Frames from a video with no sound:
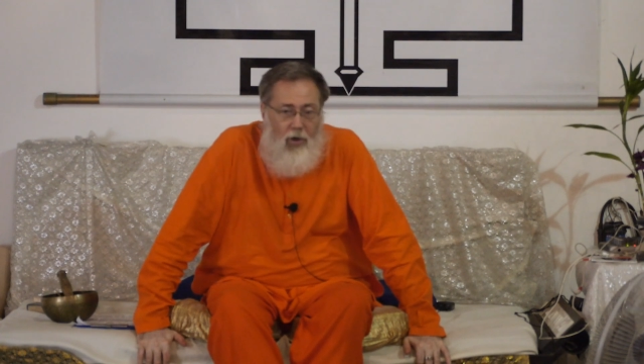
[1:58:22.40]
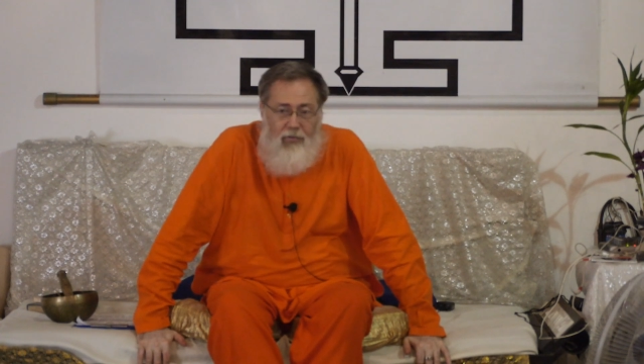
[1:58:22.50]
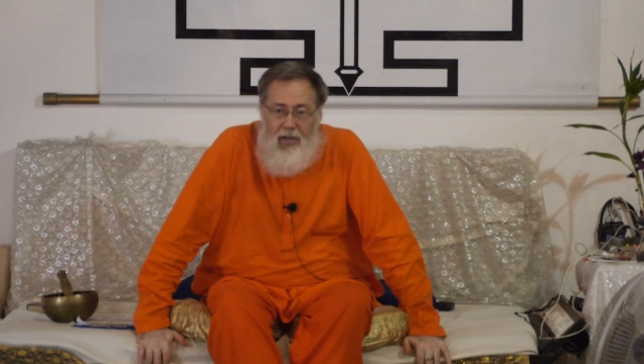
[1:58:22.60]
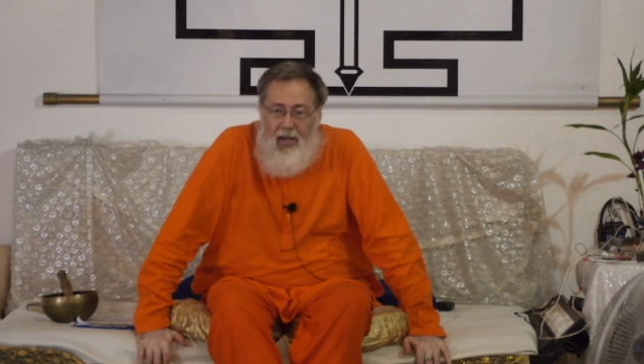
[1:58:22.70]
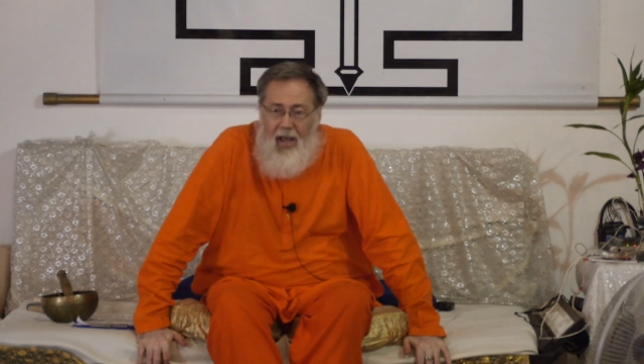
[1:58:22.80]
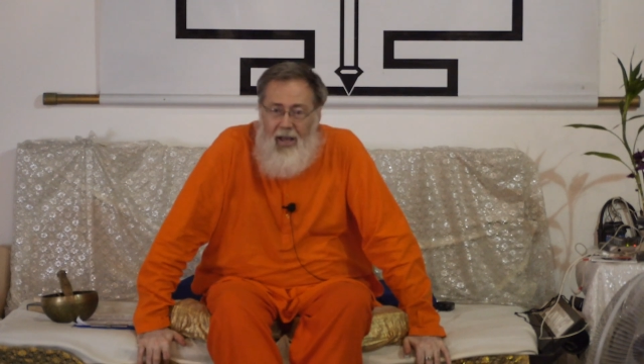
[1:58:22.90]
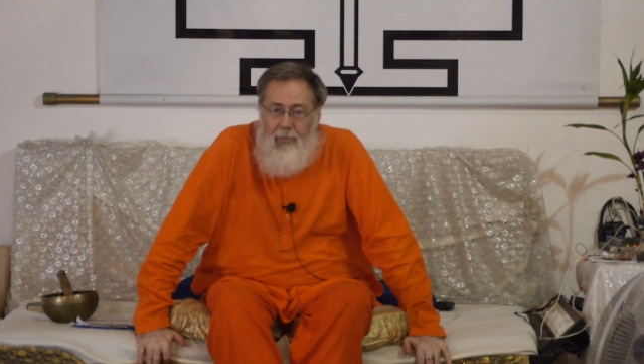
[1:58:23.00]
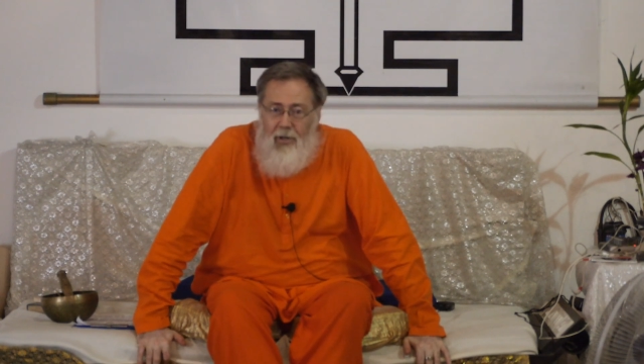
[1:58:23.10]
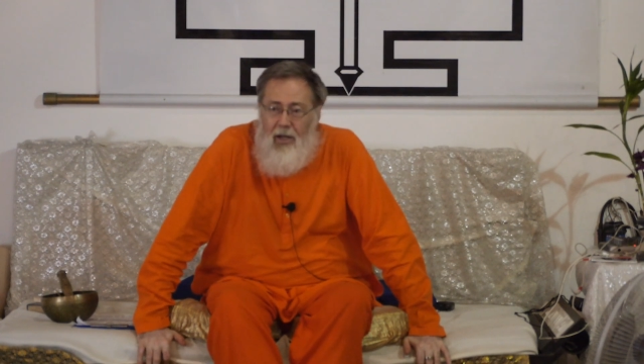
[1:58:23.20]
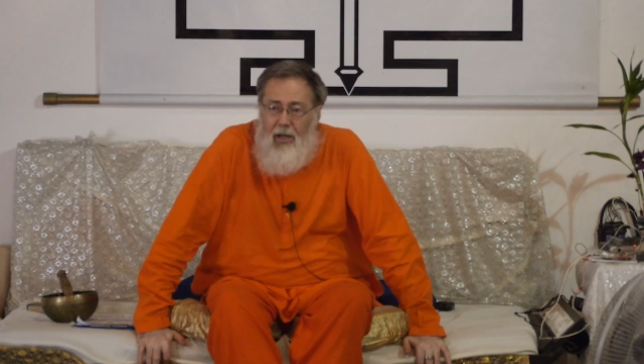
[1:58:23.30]
rule of the
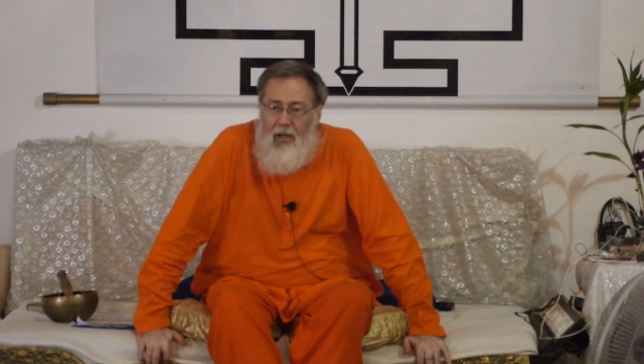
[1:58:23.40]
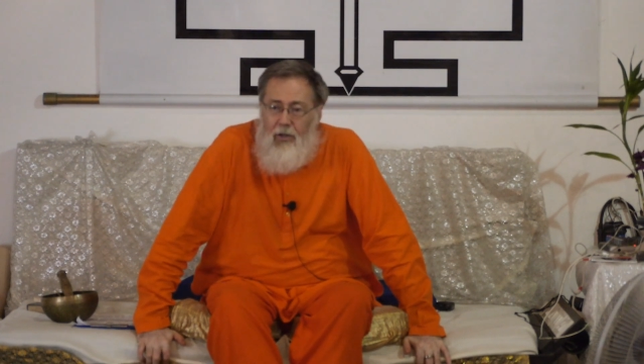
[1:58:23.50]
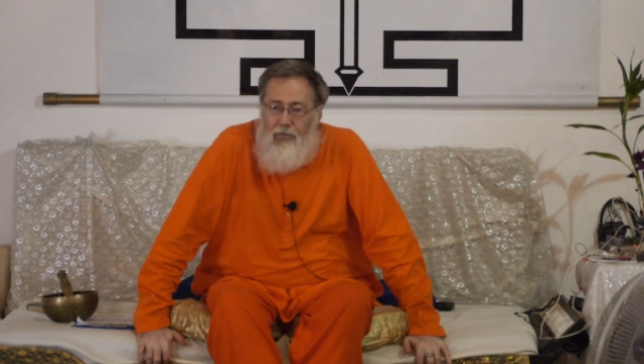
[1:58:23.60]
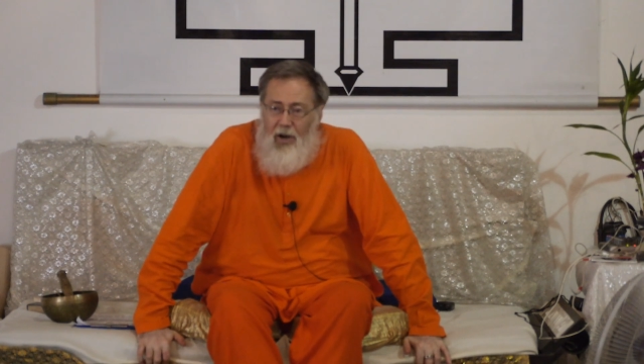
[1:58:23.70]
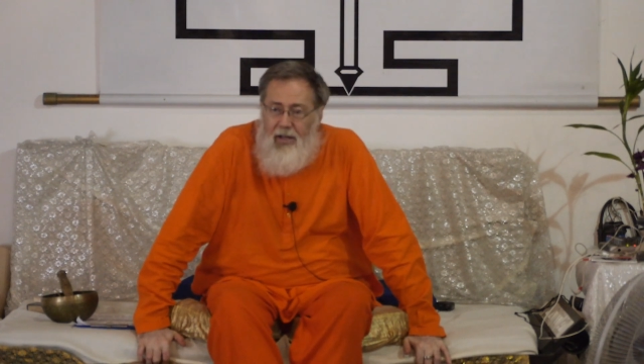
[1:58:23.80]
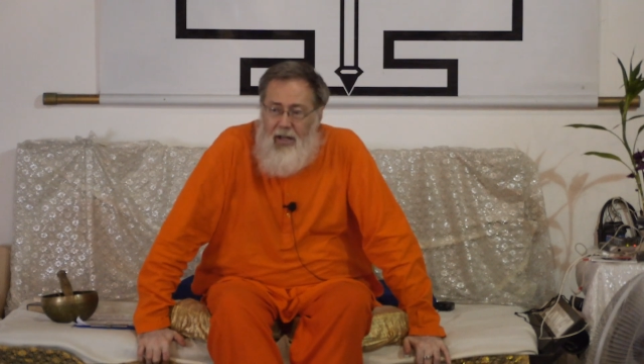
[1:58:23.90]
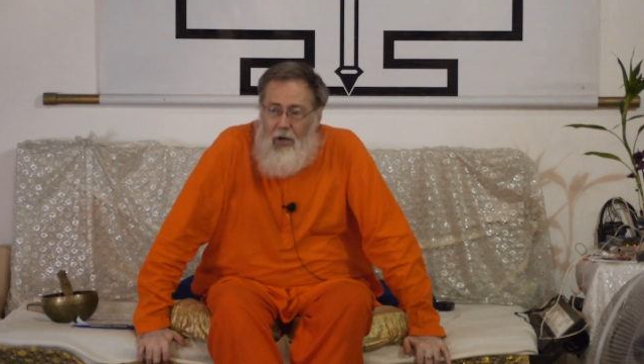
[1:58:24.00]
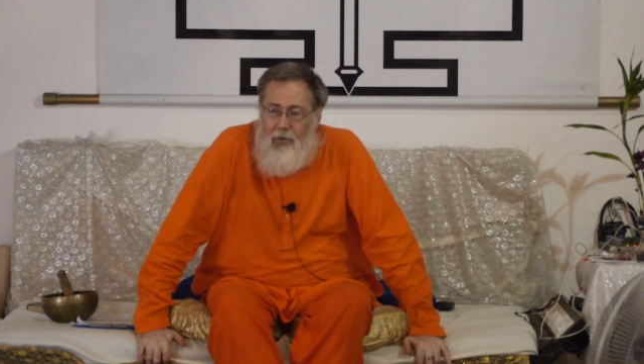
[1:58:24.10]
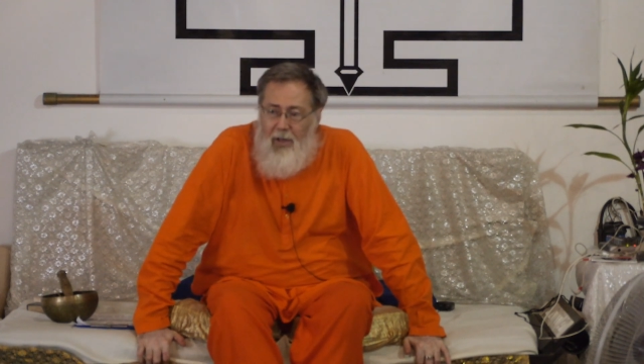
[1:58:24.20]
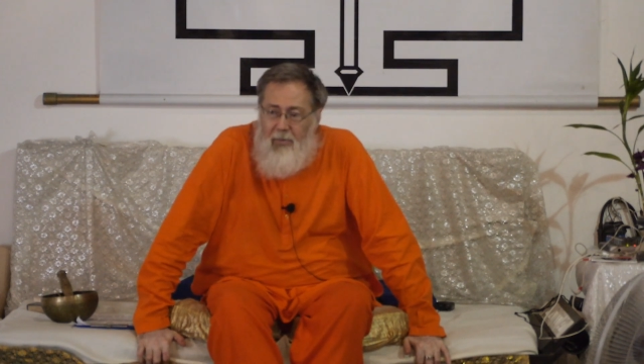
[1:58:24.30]
game, you
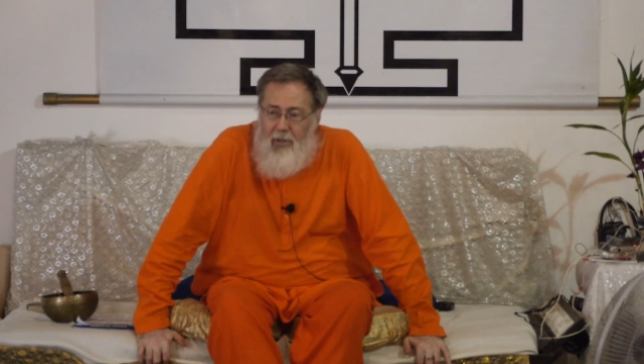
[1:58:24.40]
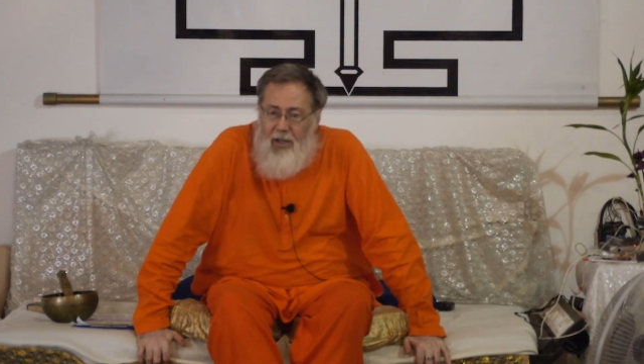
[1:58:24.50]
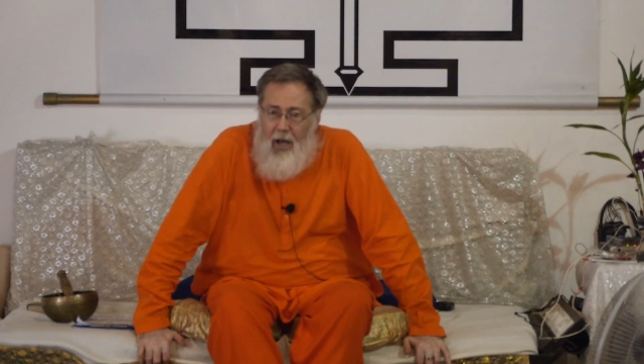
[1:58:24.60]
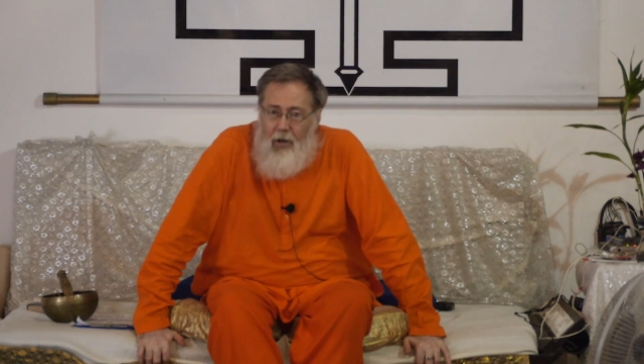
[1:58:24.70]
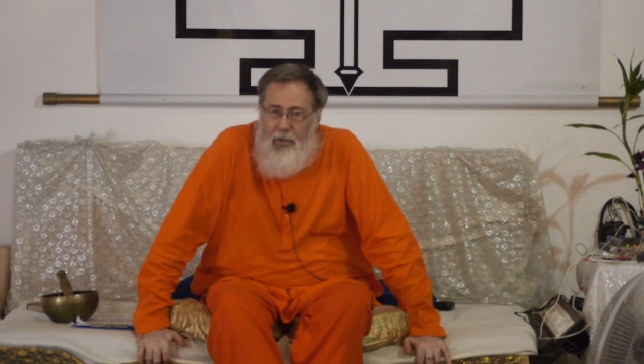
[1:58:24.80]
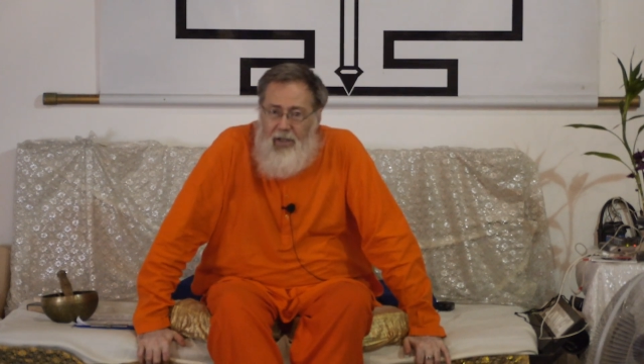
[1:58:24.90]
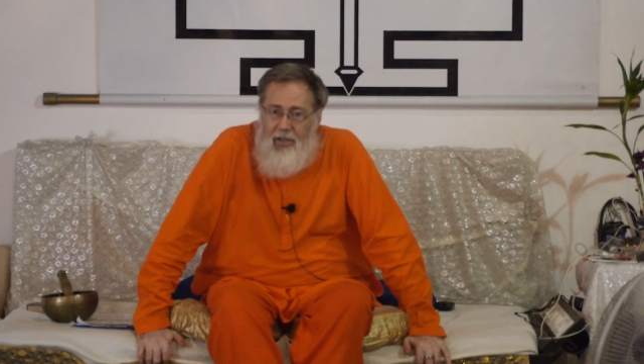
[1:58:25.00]
find out maybe now